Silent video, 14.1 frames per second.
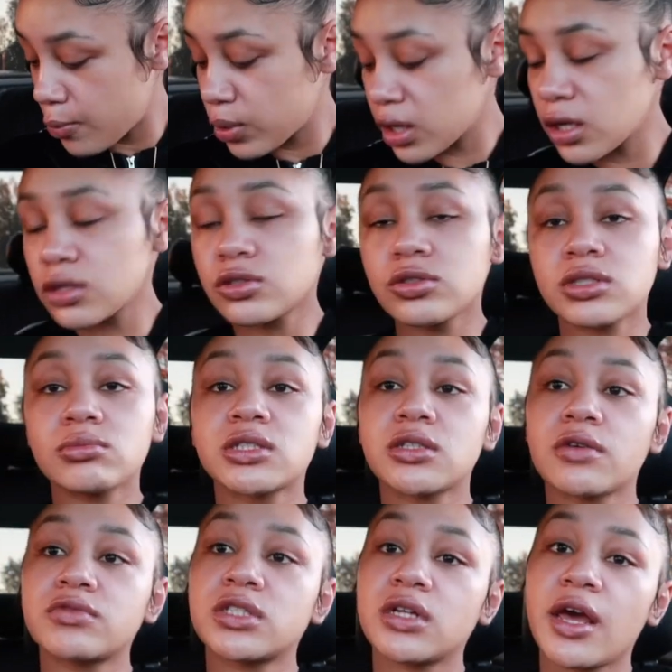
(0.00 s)
We're gonna do some
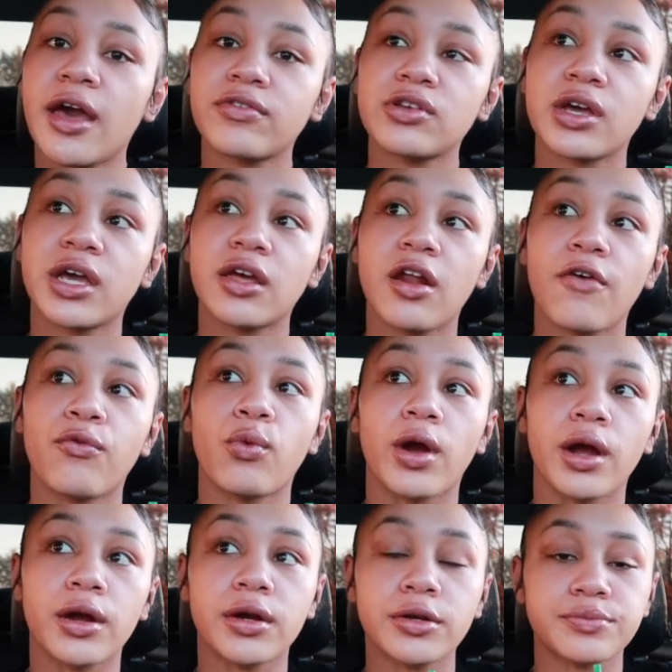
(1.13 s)
stuff today after I get off
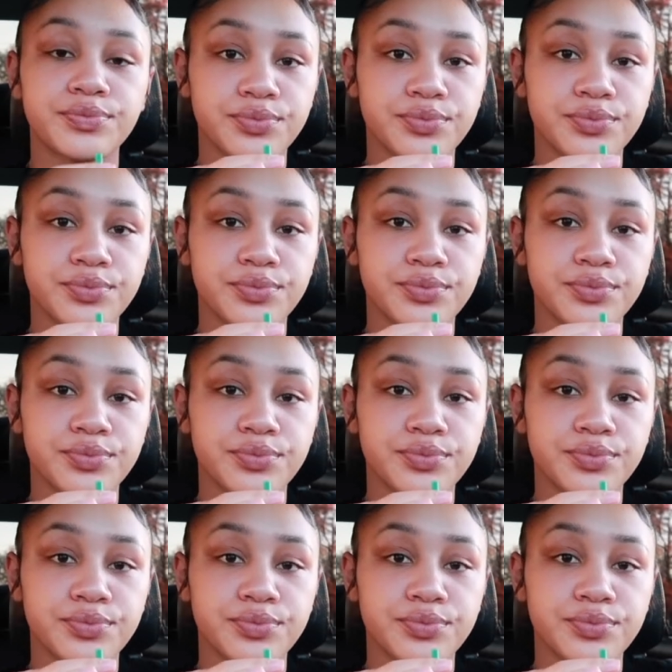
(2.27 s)
work.